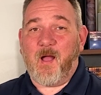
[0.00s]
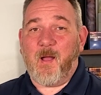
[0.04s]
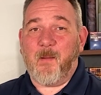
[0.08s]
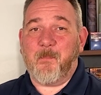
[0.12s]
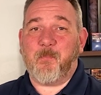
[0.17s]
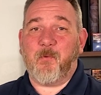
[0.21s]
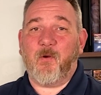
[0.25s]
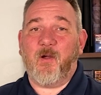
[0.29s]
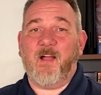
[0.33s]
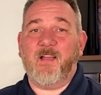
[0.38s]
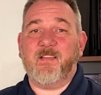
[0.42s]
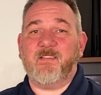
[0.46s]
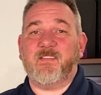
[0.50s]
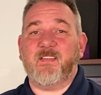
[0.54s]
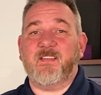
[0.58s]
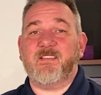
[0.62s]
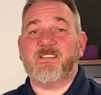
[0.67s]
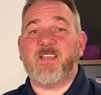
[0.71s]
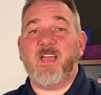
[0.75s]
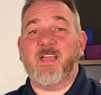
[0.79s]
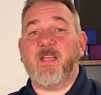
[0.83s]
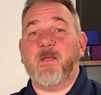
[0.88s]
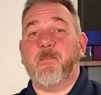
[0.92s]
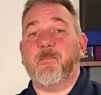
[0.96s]
Uprising,
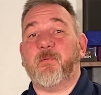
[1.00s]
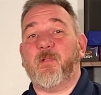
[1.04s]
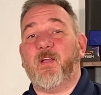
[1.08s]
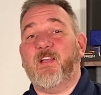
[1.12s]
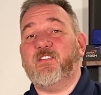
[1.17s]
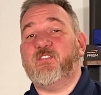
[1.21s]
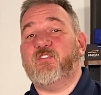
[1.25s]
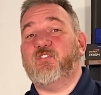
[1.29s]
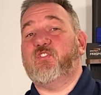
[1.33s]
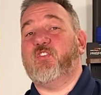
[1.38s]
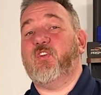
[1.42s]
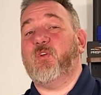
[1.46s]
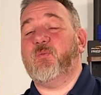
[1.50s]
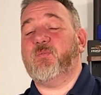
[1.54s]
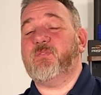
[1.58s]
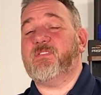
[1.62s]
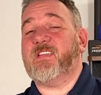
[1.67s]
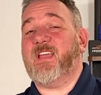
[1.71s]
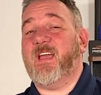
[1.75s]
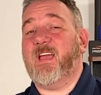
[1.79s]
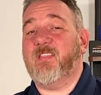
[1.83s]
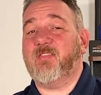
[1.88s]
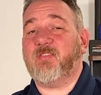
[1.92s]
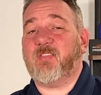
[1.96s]
taking place June
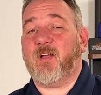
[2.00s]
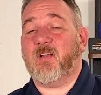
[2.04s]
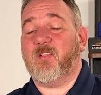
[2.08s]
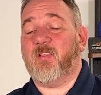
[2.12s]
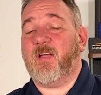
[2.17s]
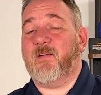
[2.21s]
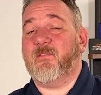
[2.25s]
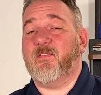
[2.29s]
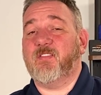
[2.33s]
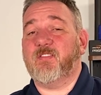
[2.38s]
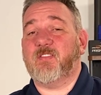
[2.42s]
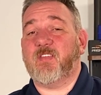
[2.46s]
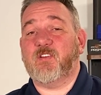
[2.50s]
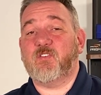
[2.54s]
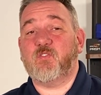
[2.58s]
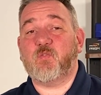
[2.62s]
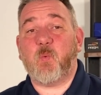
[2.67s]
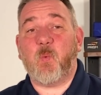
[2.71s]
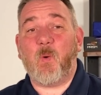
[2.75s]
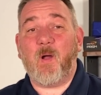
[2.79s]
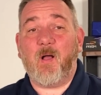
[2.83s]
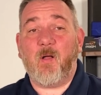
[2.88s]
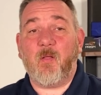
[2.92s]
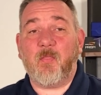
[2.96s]
10th, 11th, and
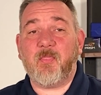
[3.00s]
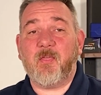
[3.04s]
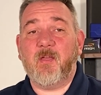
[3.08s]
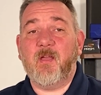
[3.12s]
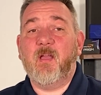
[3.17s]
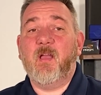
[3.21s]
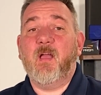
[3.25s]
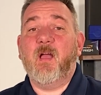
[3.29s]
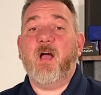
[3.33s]
12th.